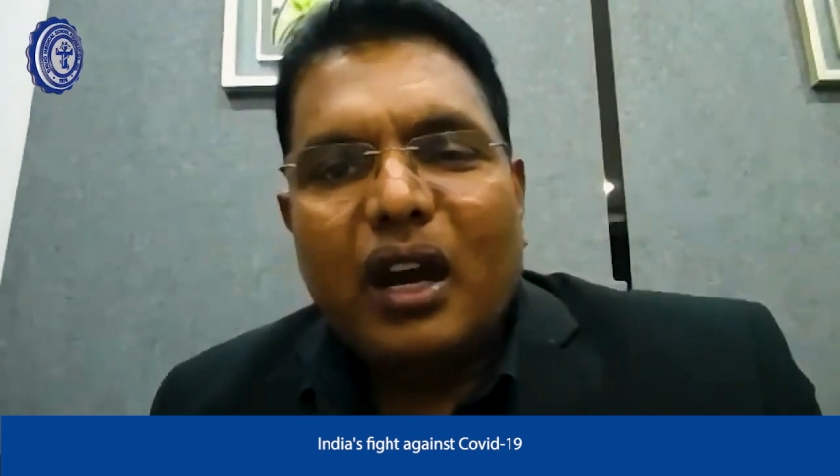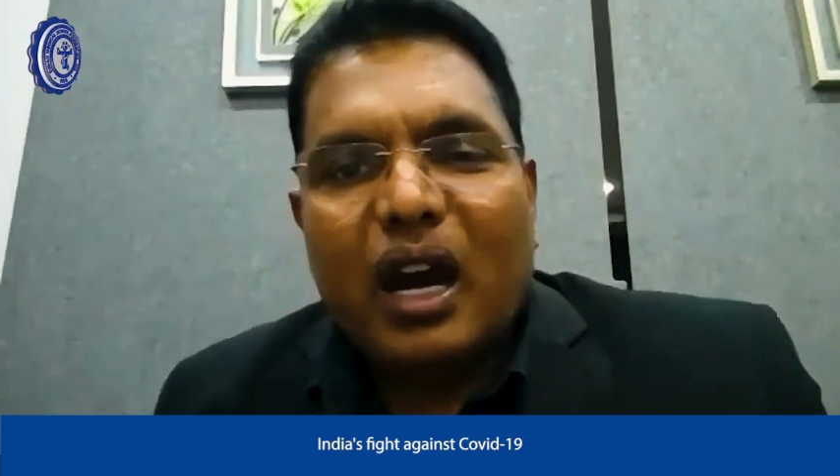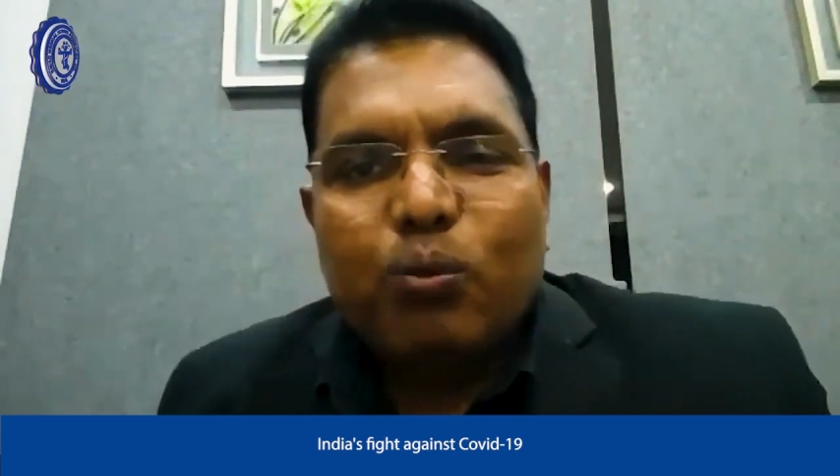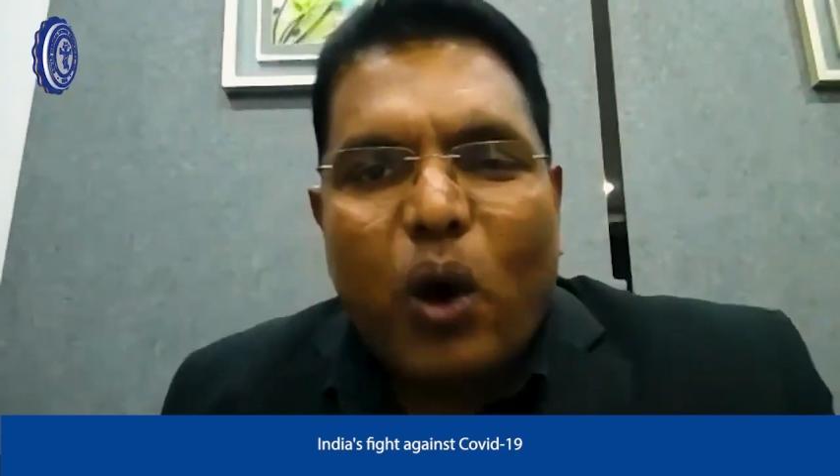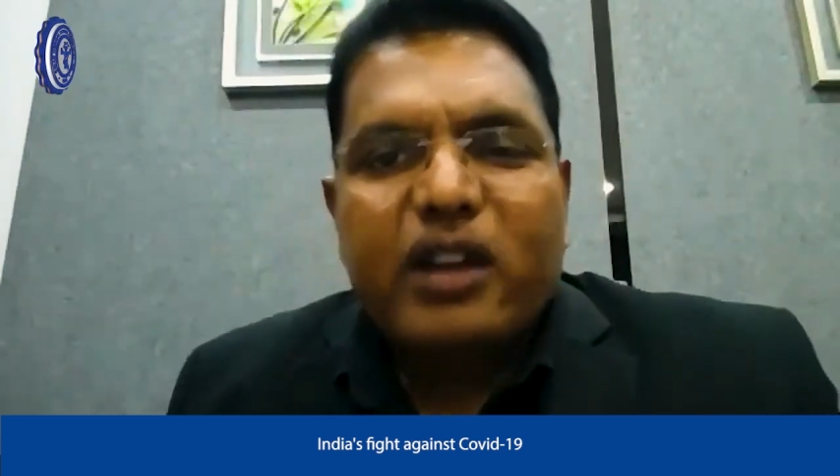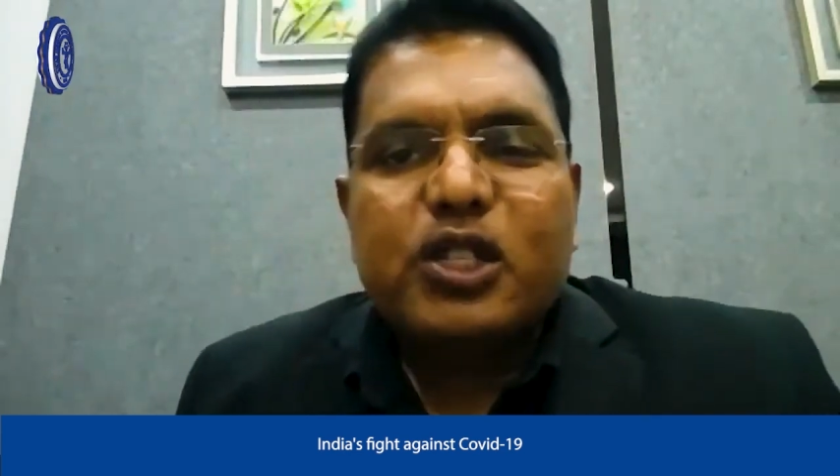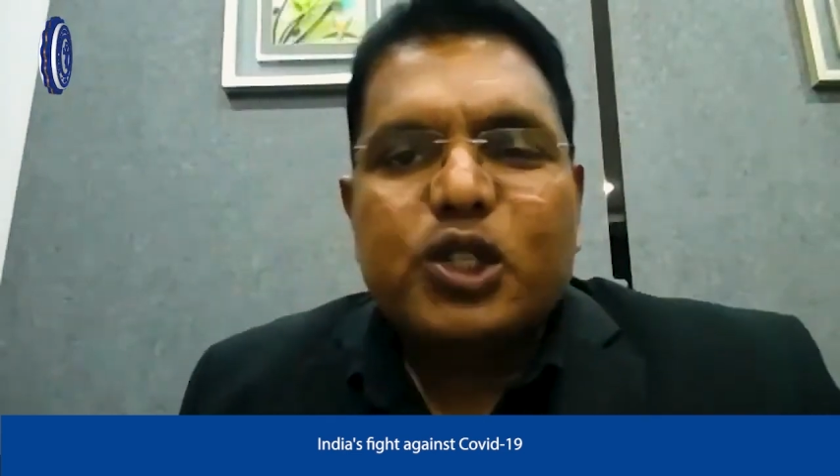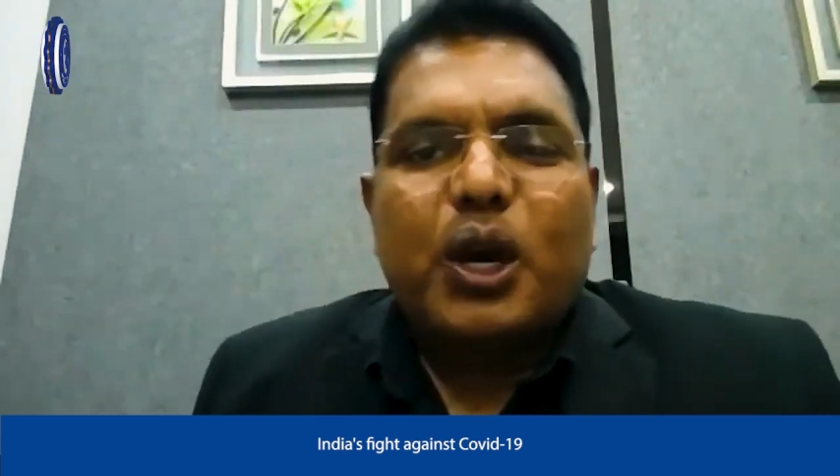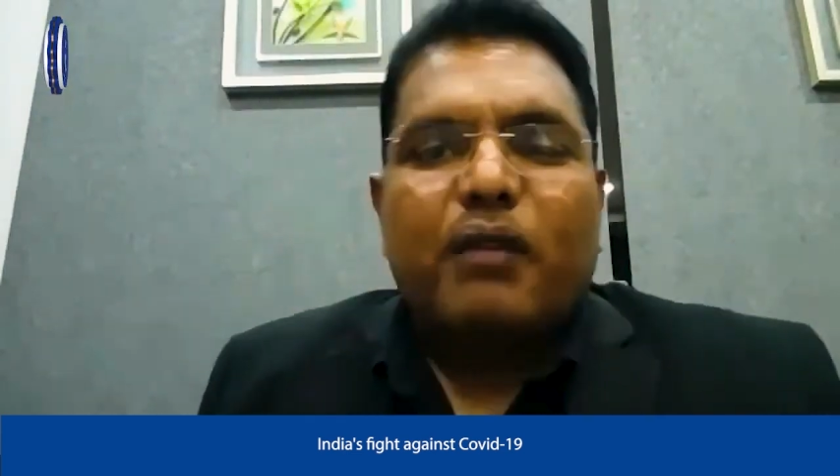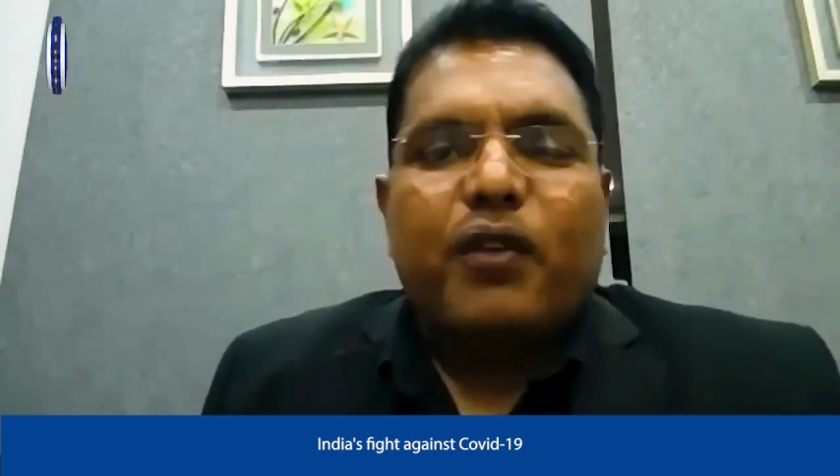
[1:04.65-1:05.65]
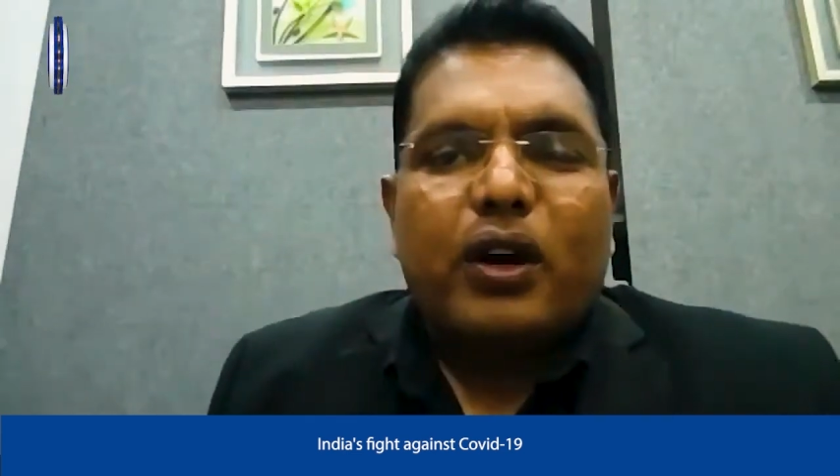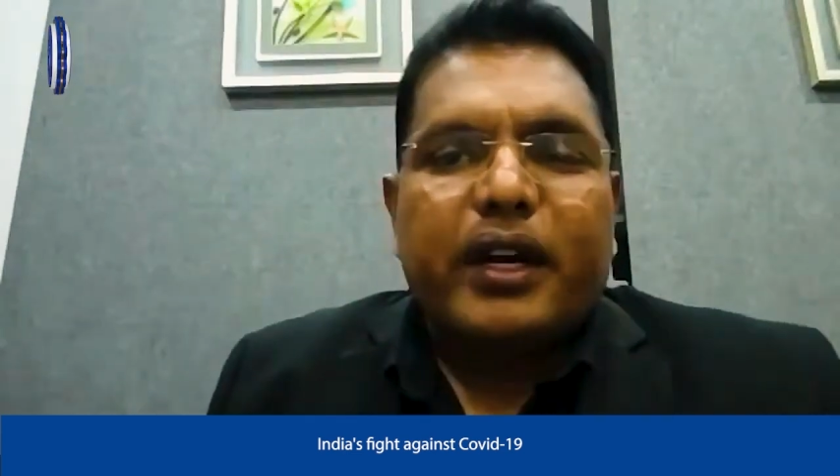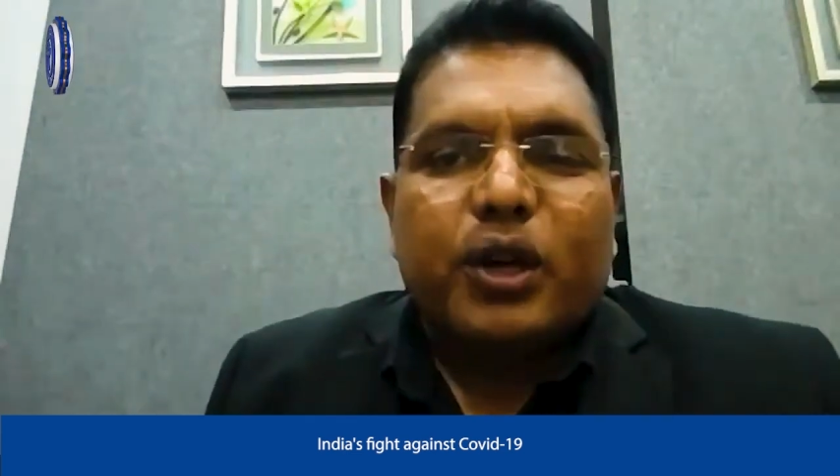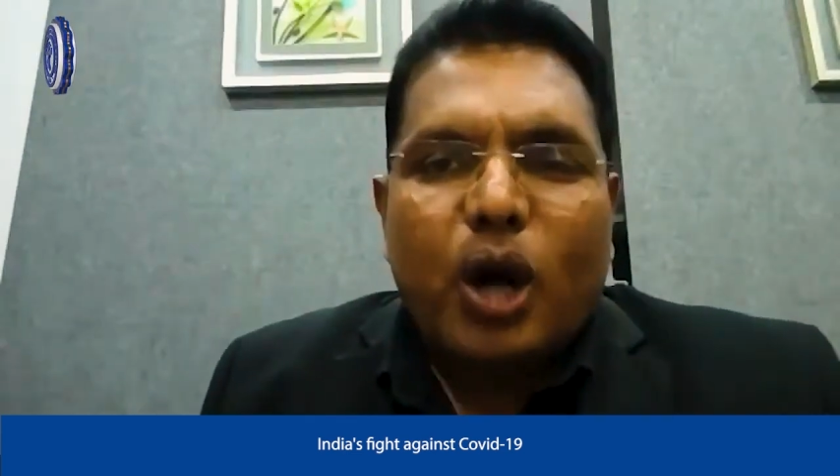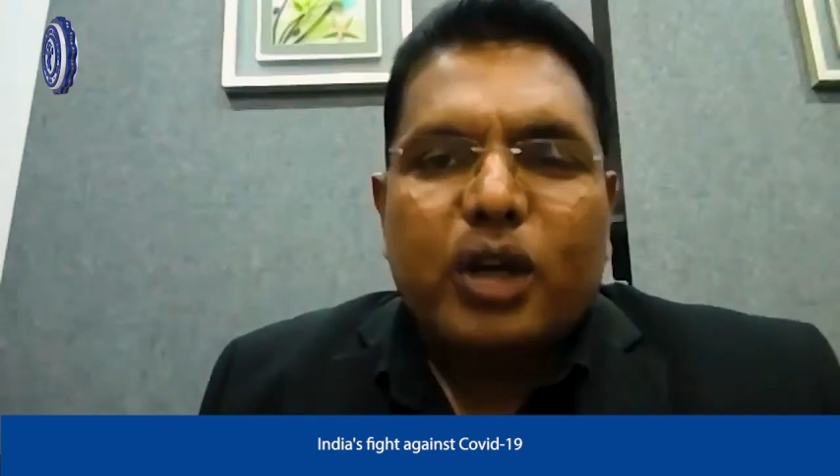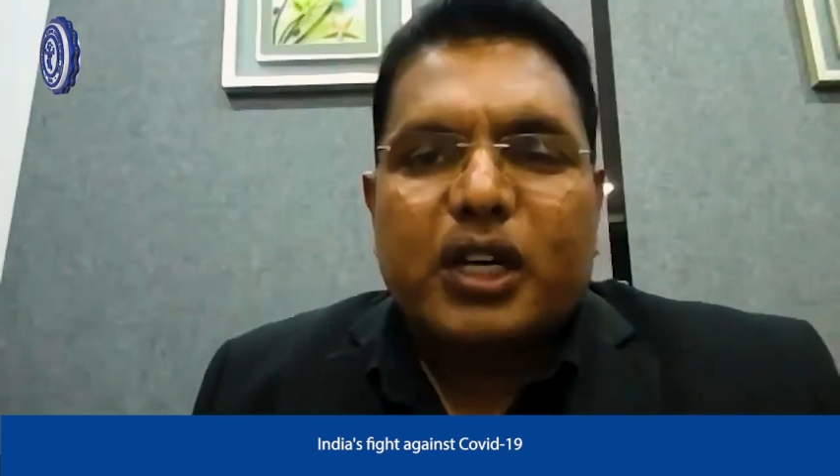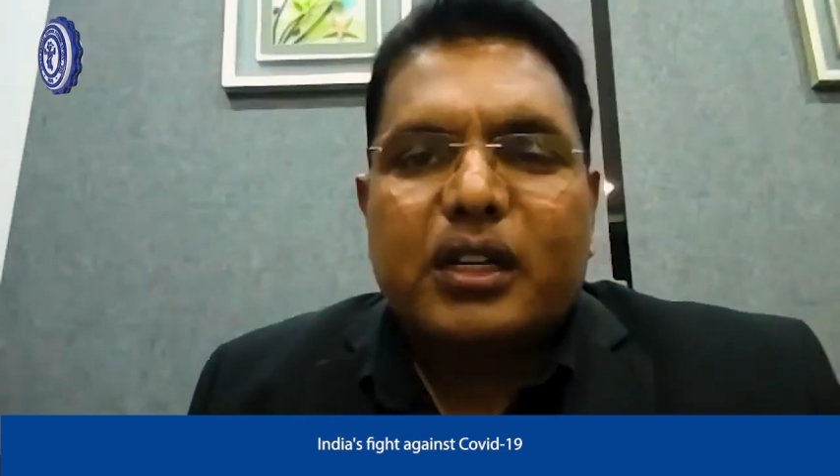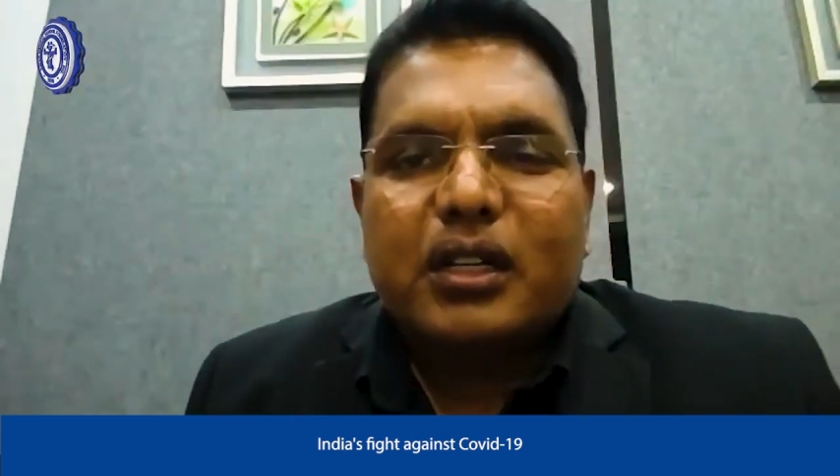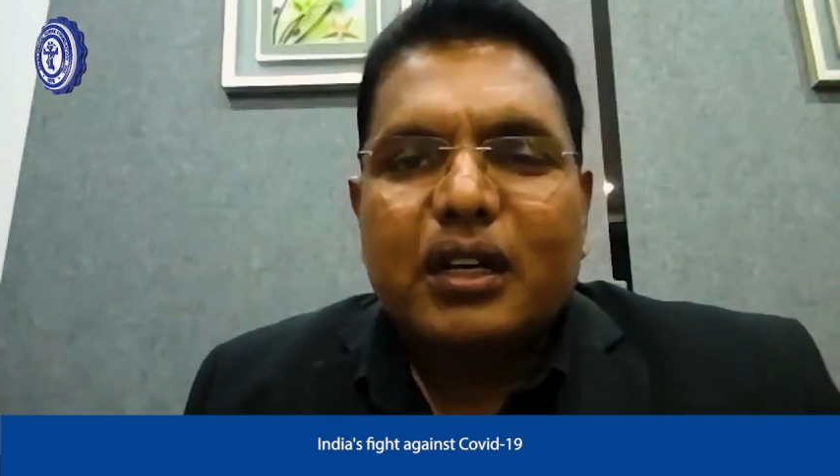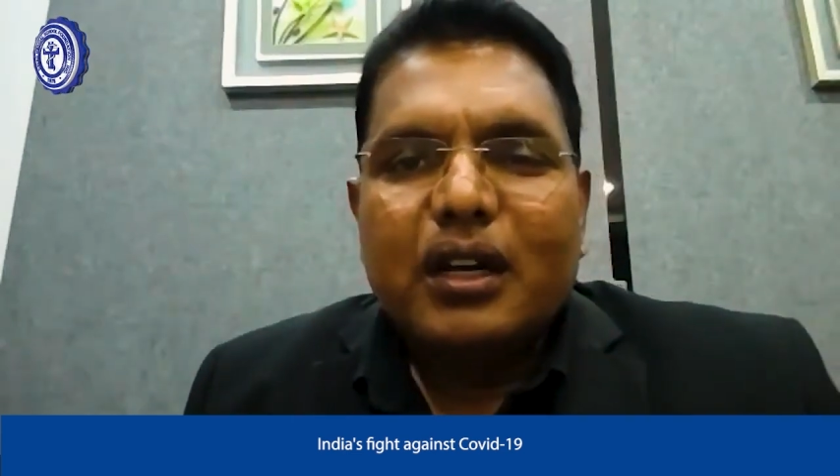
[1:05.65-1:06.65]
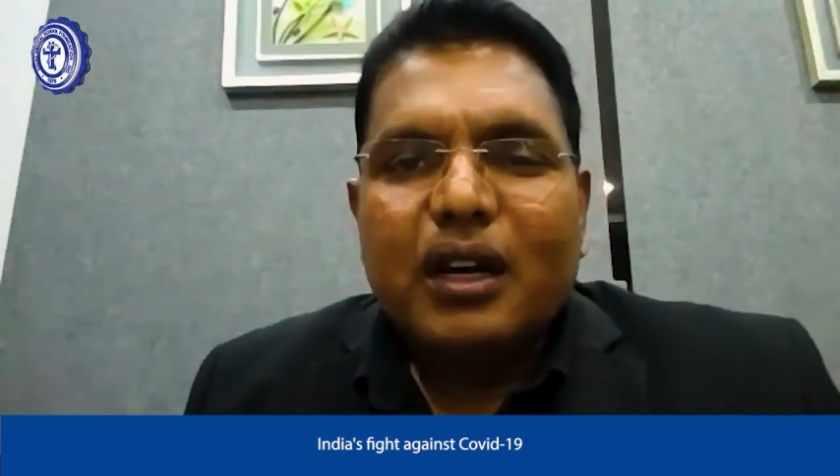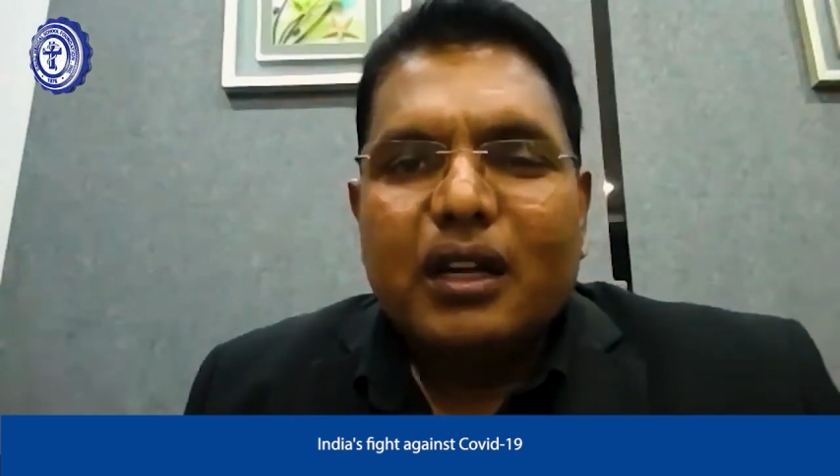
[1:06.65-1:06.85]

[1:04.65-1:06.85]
And once you have already got it,